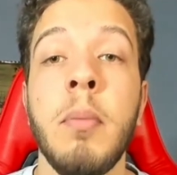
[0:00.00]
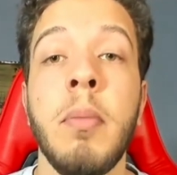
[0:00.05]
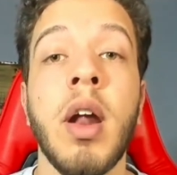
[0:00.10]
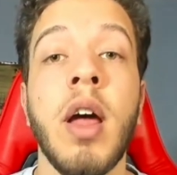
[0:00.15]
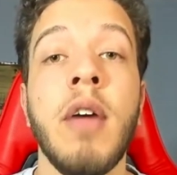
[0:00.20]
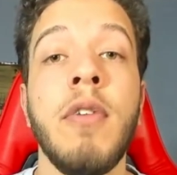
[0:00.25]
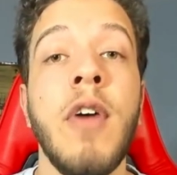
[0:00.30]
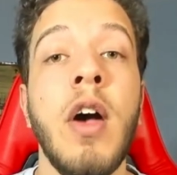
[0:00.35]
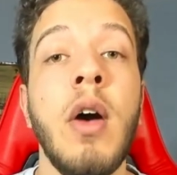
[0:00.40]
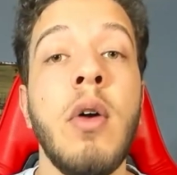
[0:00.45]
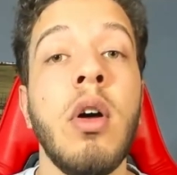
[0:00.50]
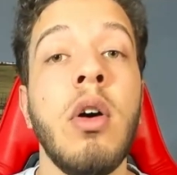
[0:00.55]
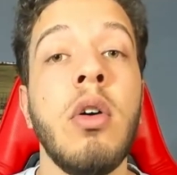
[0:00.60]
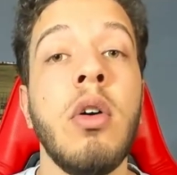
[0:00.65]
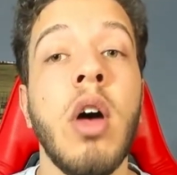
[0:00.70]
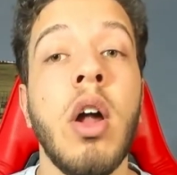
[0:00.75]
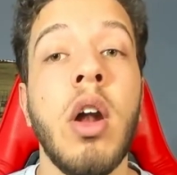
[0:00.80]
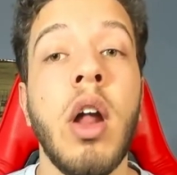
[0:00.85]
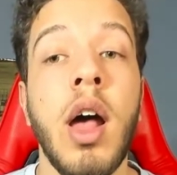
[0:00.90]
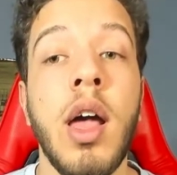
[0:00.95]
but I found
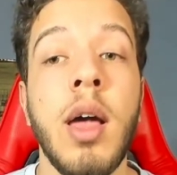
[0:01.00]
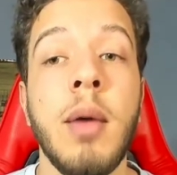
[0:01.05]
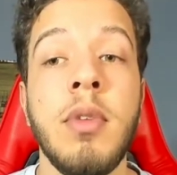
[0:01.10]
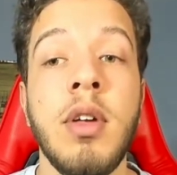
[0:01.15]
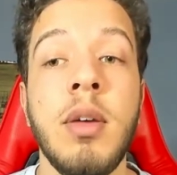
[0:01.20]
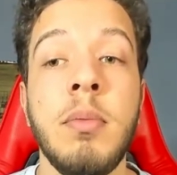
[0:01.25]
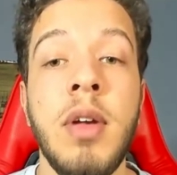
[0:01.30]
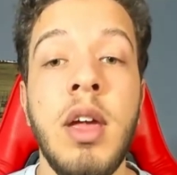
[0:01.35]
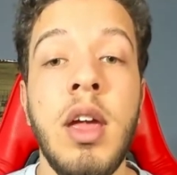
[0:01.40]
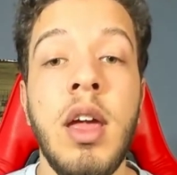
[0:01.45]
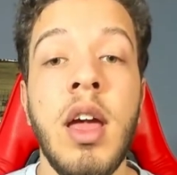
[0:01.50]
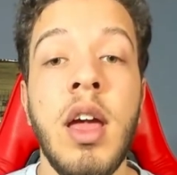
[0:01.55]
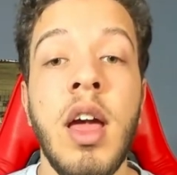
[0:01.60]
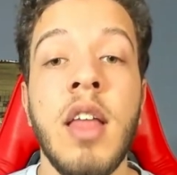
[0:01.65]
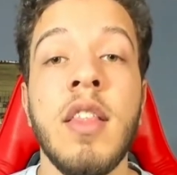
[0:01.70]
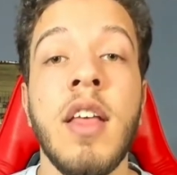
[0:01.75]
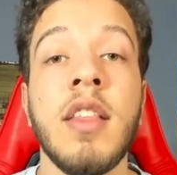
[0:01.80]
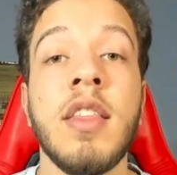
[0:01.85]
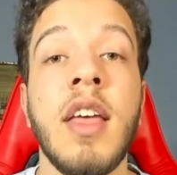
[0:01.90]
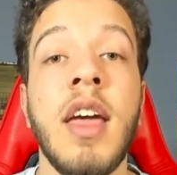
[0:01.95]
out on IMDb
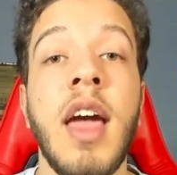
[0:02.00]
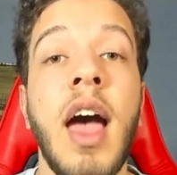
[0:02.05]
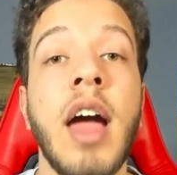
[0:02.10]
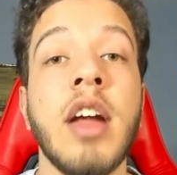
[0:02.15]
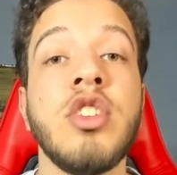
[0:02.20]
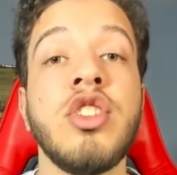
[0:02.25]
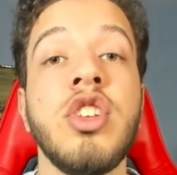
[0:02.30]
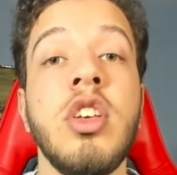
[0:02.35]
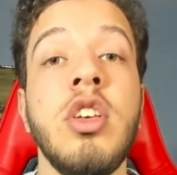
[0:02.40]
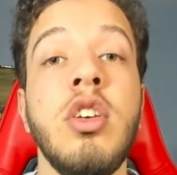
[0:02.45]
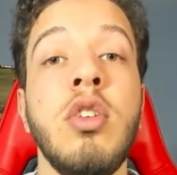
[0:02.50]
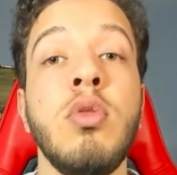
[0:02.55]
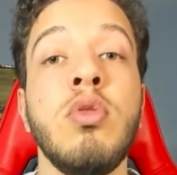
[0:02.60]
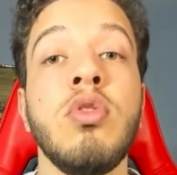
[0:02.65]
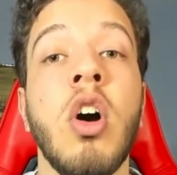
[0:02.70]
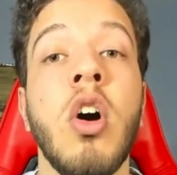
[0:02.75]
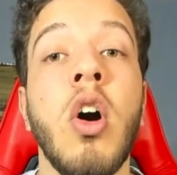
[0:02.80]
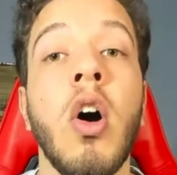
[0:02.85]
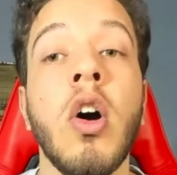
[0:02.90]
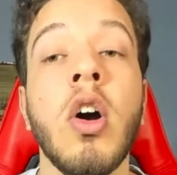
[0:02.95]
that they actually
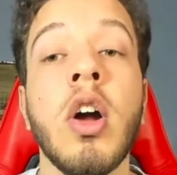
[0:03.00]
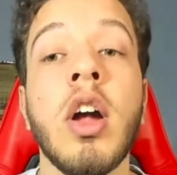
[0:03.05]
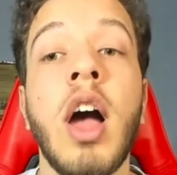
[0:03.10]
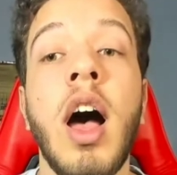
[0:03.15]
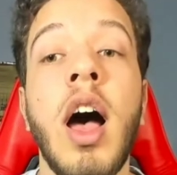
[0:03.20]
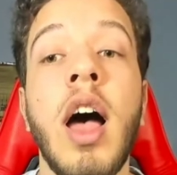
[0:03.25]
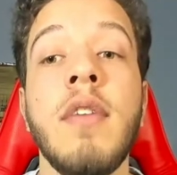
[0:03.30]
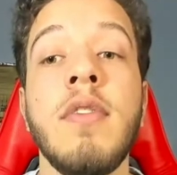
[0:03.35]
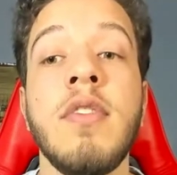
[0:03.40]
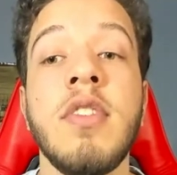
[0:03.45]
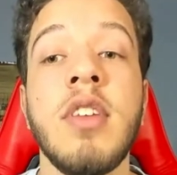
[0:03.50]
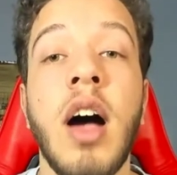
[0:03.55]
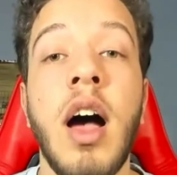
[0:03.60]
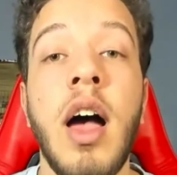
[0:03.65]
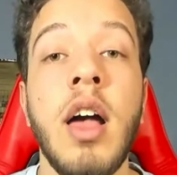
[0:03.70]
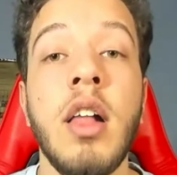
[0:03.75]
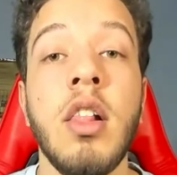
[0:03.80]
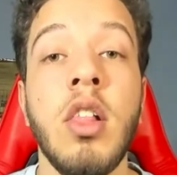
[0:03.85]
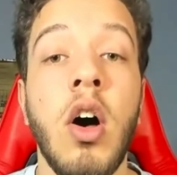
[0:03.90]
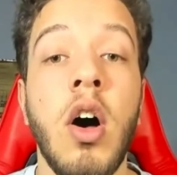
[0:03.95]
used archived
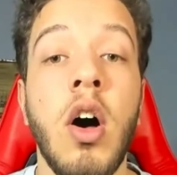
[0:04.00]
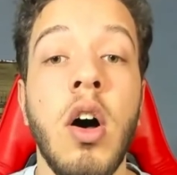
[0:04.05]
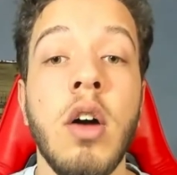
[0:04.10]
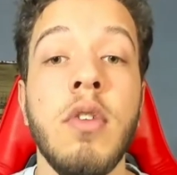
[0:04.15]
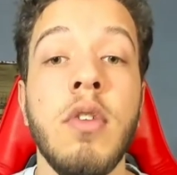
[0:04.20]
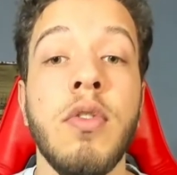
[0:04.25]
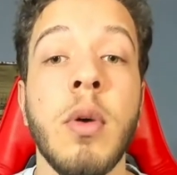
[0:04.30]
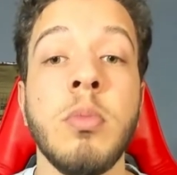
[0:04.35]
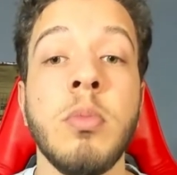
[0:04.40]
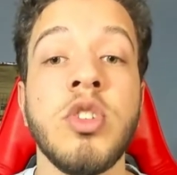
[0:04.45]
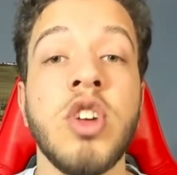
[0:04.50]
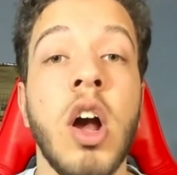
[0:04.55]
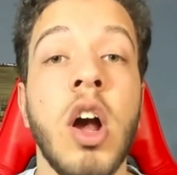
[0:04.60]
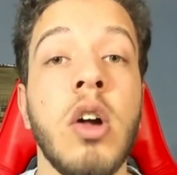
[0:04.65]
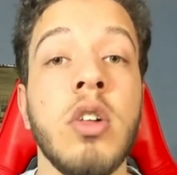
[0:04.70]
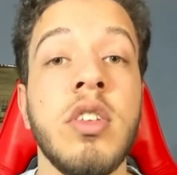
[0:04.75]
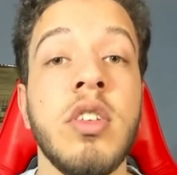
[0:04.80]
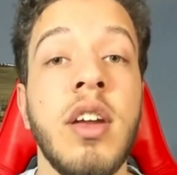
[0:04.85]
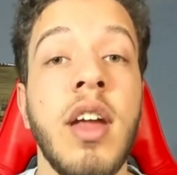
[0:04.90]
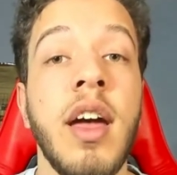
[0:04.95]
dialogue from
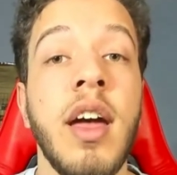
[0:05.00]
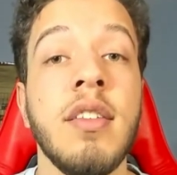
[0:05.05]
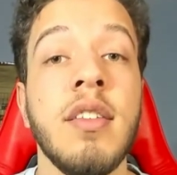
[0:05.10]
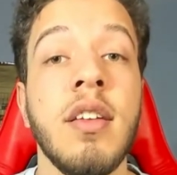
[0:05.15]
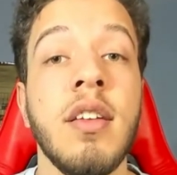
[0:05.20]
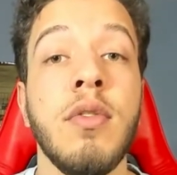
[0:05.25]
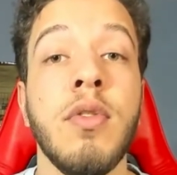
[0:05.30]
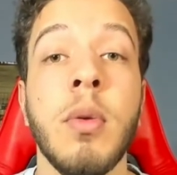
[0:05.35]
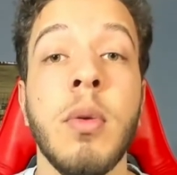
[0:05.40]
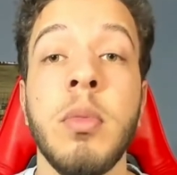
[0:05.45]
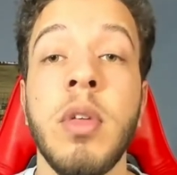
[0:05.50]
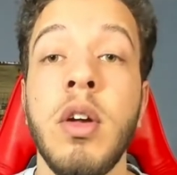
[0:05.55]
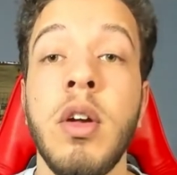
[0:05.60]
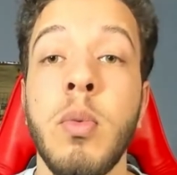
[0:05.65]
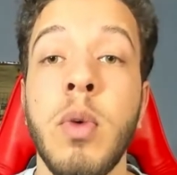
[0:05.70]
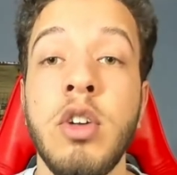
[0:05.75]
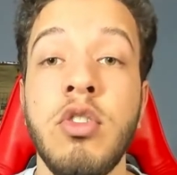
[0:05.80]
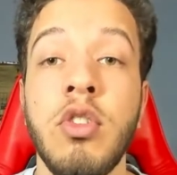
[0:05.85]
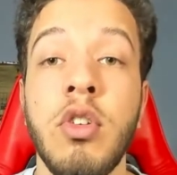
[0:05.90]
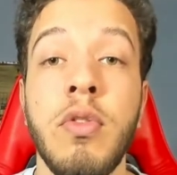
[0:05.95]
Charlton Heston from the
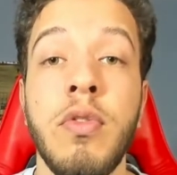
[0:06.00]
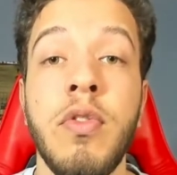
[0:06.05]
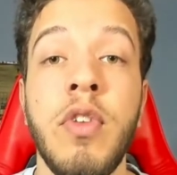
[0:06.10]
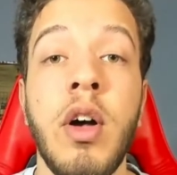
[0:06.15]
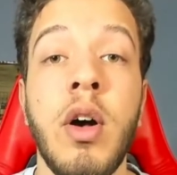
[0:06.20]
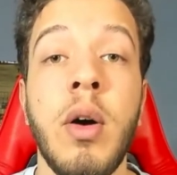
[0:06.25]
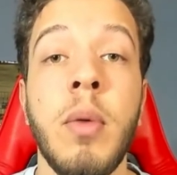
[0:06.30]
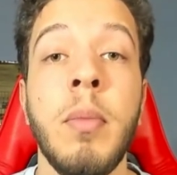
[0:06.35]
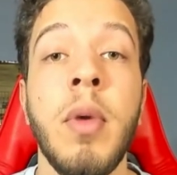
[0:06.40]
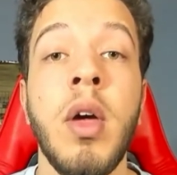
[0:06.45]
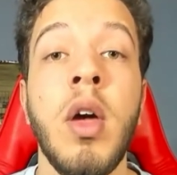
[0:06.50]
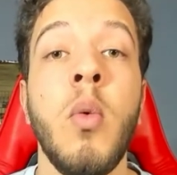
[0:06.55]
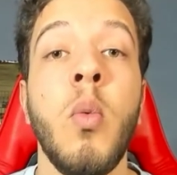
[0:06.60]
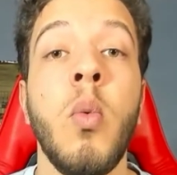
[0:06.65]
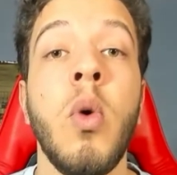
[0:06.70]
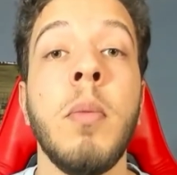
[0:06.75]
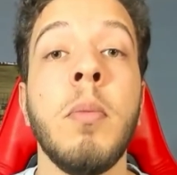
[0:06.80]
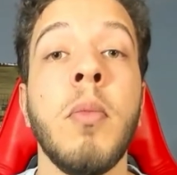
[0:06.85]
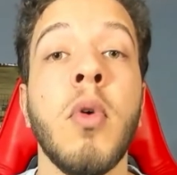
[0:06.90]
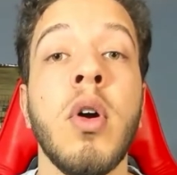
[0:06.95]
original film
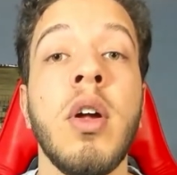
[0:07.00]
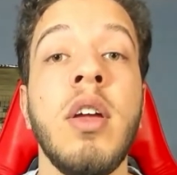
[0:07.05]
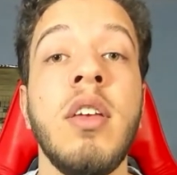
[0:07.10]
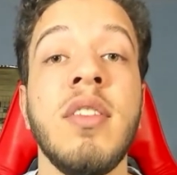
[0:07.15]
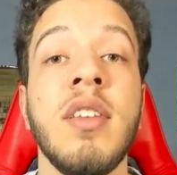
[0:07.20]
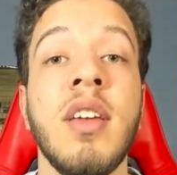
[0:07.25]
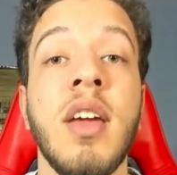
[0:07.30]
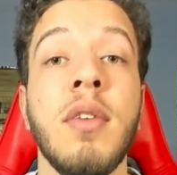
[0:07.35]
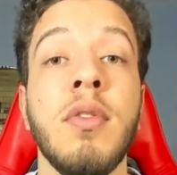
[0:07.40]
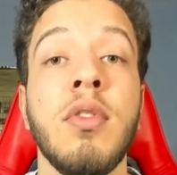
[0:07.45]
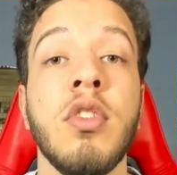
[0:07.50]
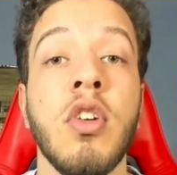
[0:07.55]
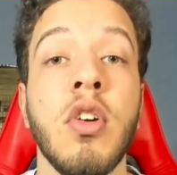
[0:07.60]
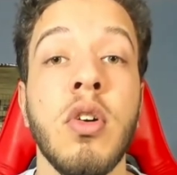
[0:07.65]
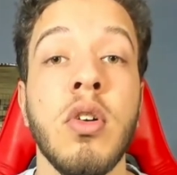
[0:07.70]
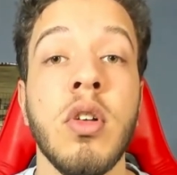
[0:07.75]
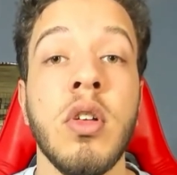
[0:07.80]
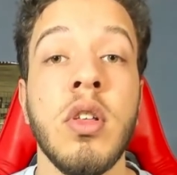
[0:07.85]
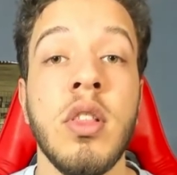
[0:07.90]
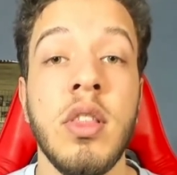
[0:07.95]
when Maurice gives
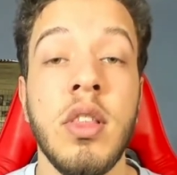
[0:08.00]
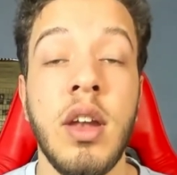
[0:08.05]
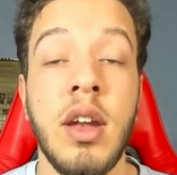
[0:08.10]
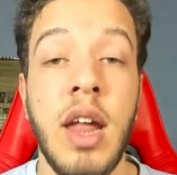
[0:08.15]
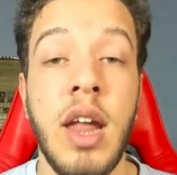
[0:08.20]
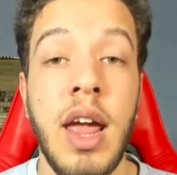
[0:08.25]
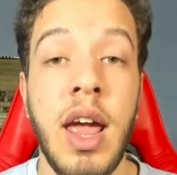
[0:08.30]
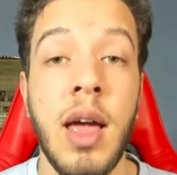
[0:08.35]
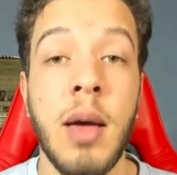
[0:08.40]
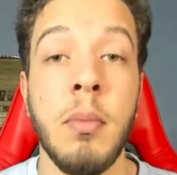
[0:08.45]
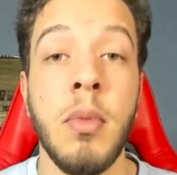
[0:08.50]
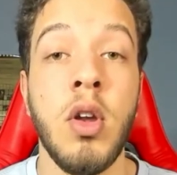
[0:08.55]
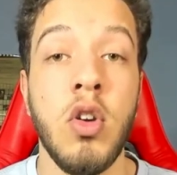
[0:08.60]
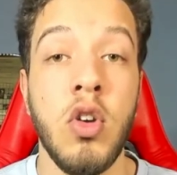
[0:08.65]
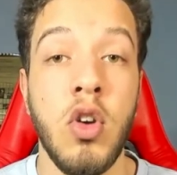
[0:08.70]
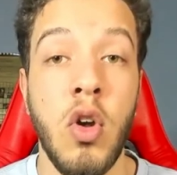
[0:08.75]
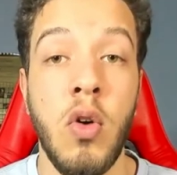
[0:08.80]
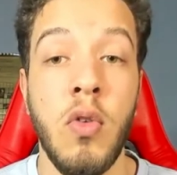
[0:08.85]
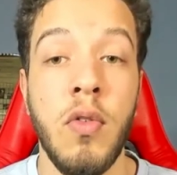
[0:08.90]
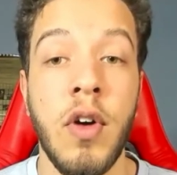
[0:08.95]
her the name
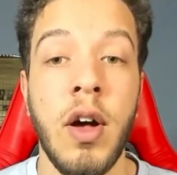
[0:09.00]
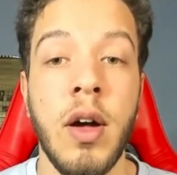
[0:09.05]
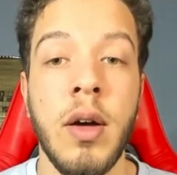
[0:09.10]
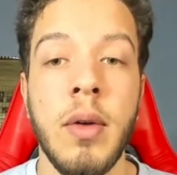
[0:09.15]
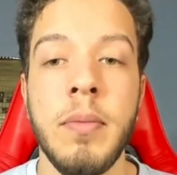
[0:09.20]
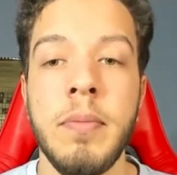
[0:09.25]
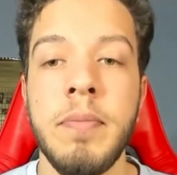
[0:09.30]
Nova.